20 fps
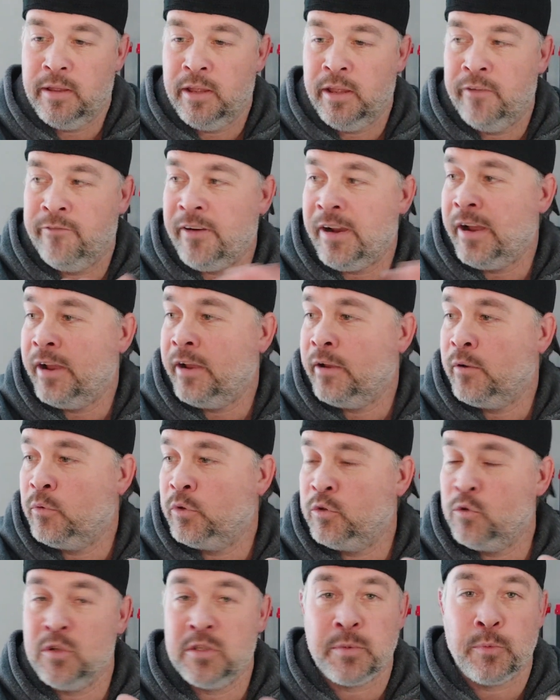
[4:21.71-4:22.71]
if I
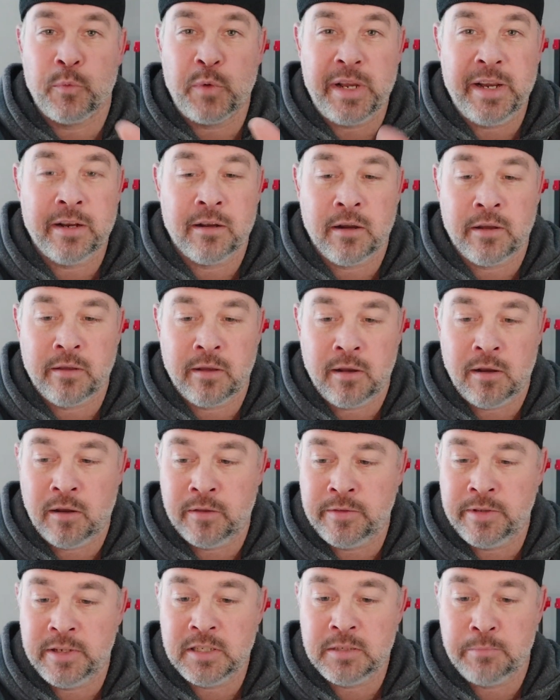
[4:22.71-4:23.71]
would do some reading
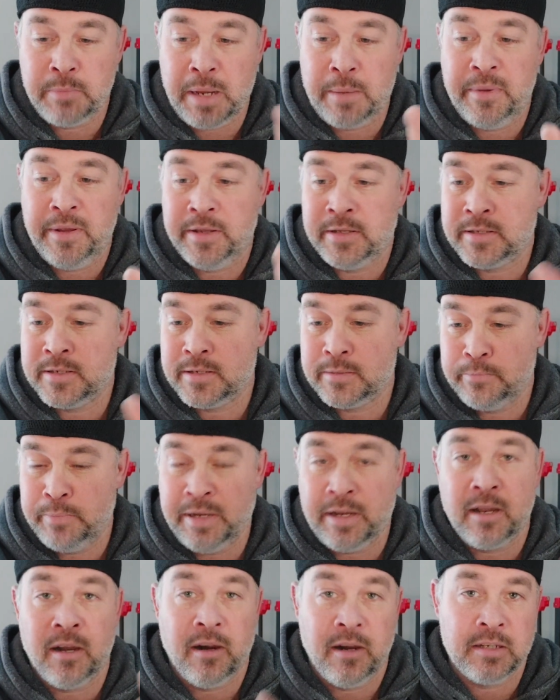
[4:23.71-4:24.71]
on this, maybe it's
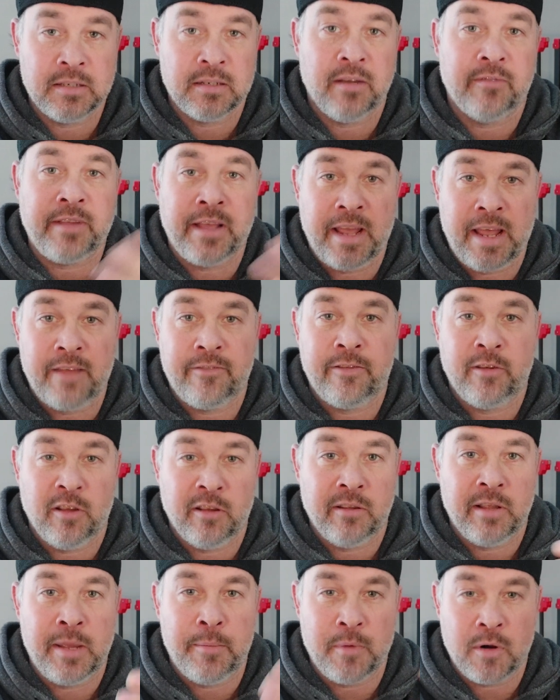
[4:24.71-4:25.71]
because of the
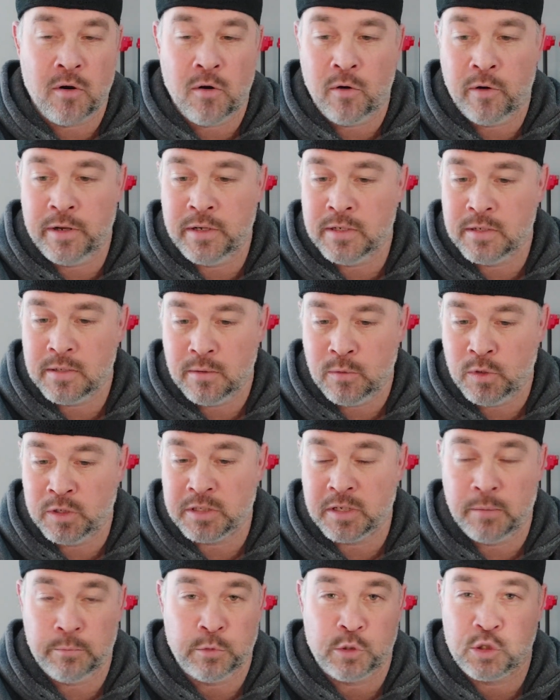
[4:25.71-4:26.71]
Hatfield and McCoys,
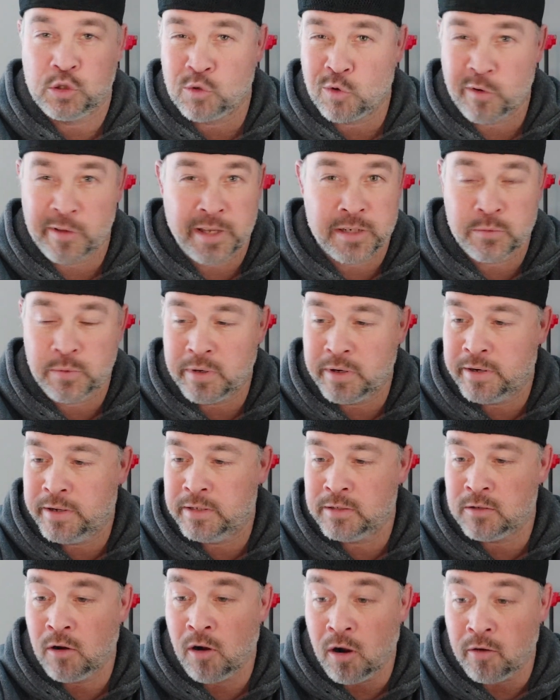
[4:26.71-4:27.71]
which I'm sure that's what it
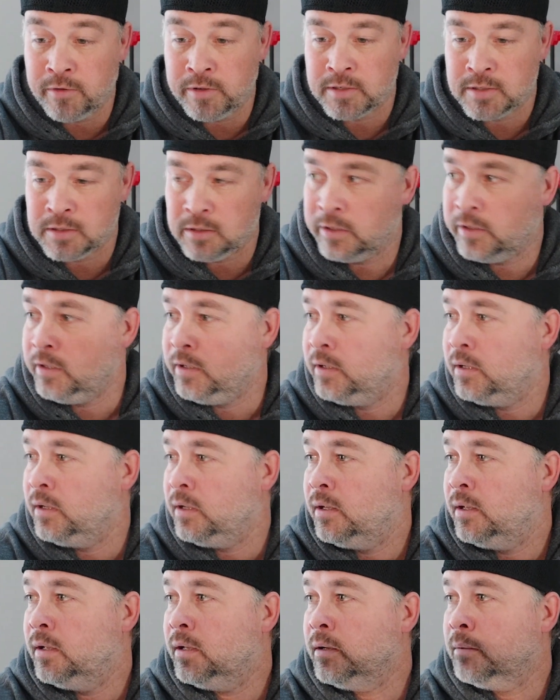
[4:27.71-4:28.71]
is, obviously.
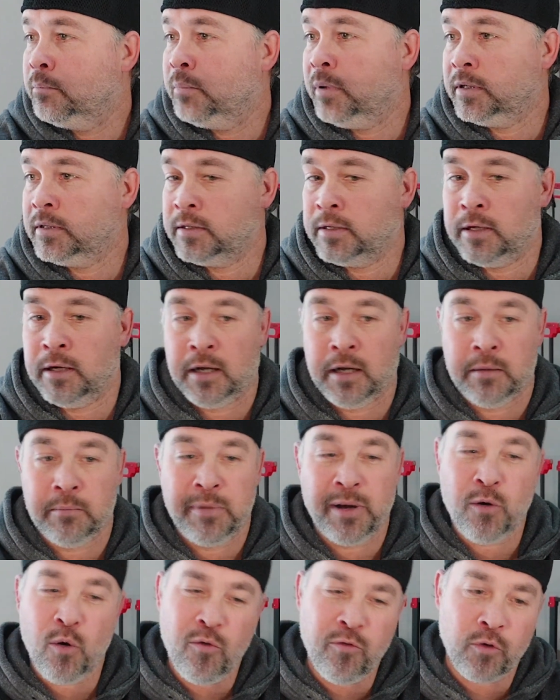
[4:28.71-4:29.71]
But
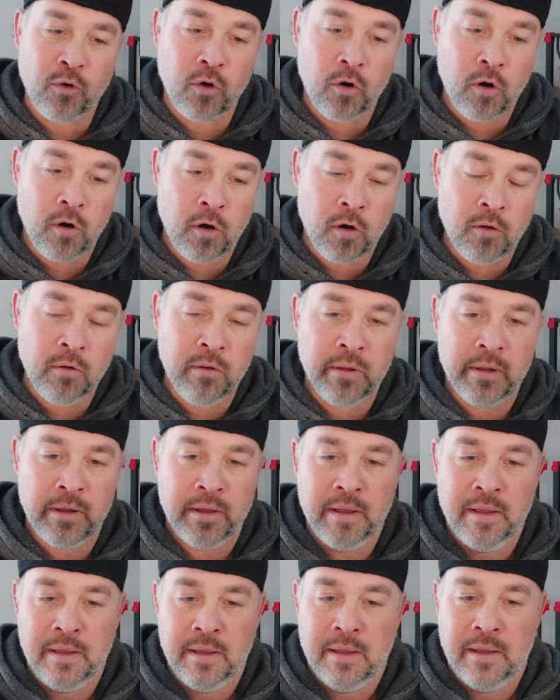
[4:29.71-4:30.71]
overall,
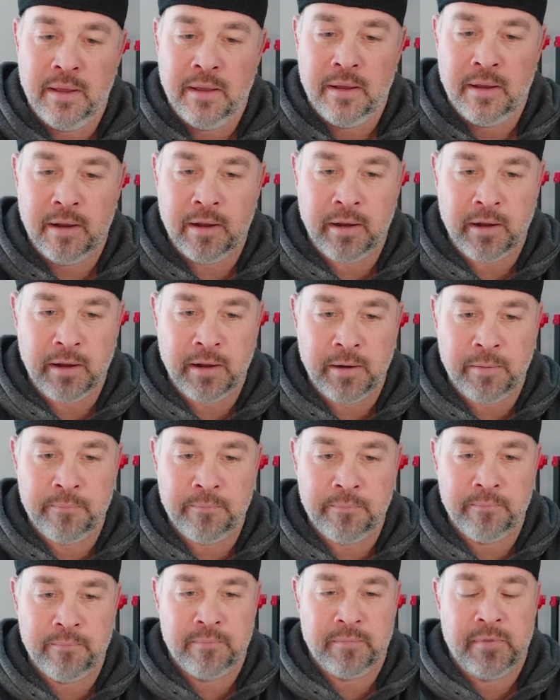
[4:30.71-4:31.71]
the
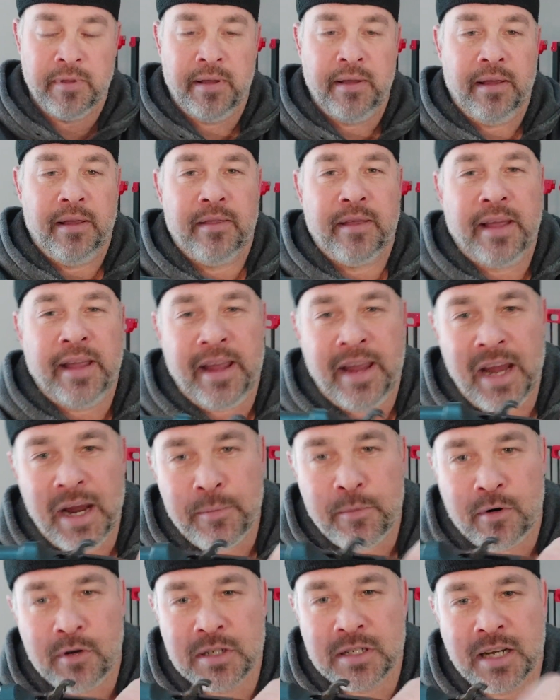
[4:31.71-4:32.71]

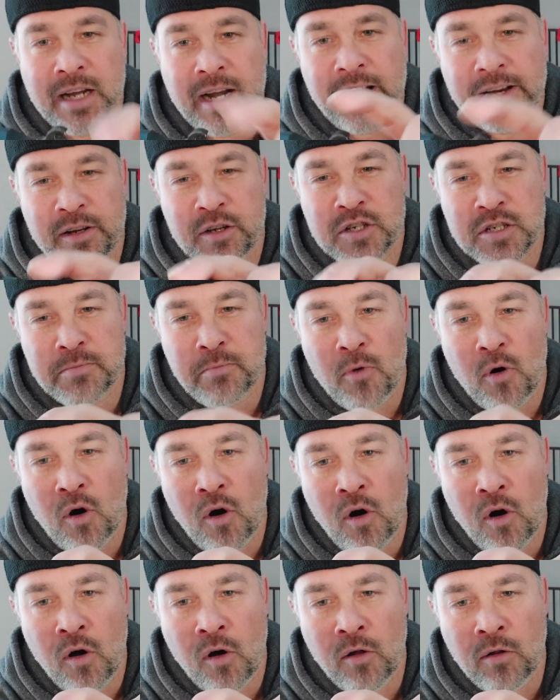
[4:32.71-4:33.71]
hammer is kind of
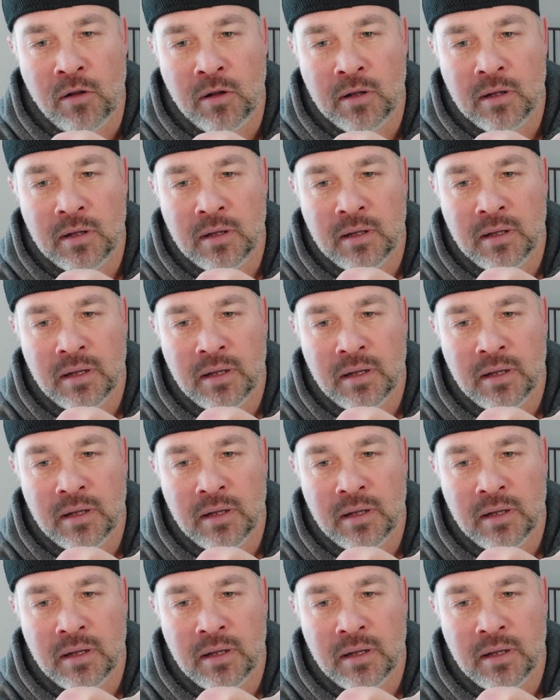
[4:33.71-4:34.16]
small.